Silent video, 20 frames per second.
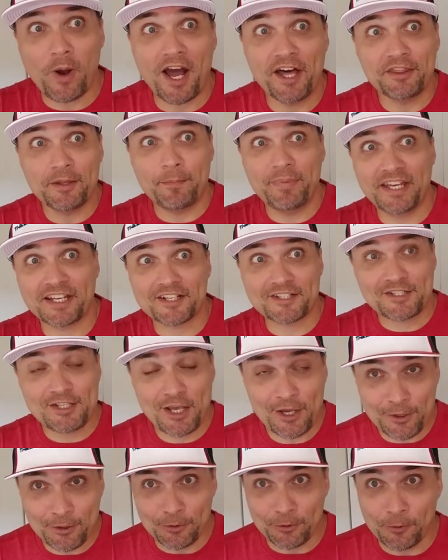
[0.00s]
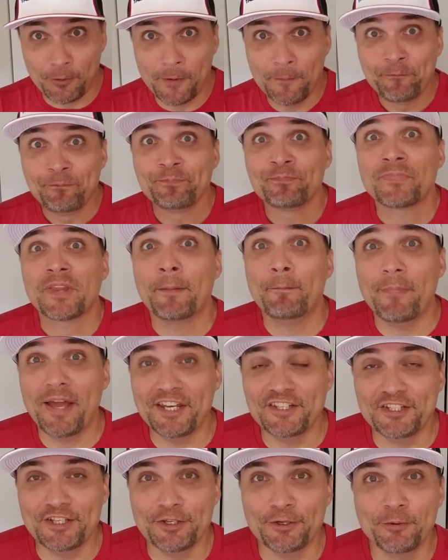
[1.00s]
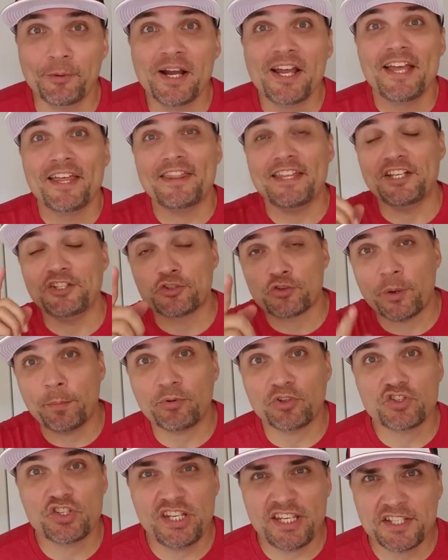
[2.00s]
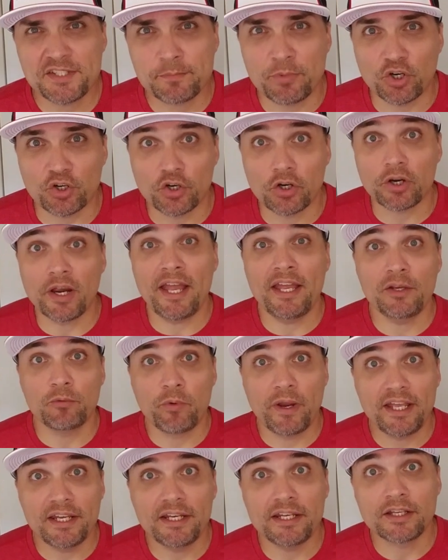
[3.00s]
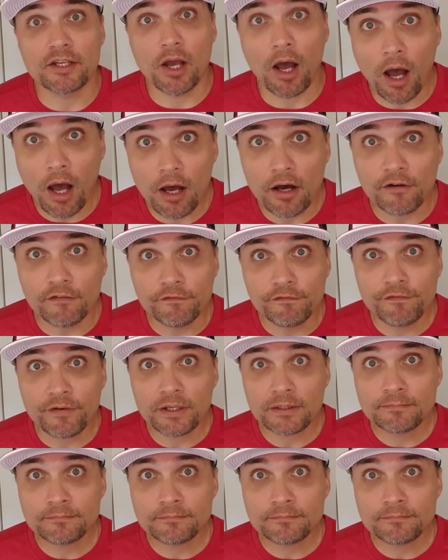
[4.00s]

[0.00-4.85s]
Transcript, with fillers: on the Pick two menu, the triple cheeseburger, a rating of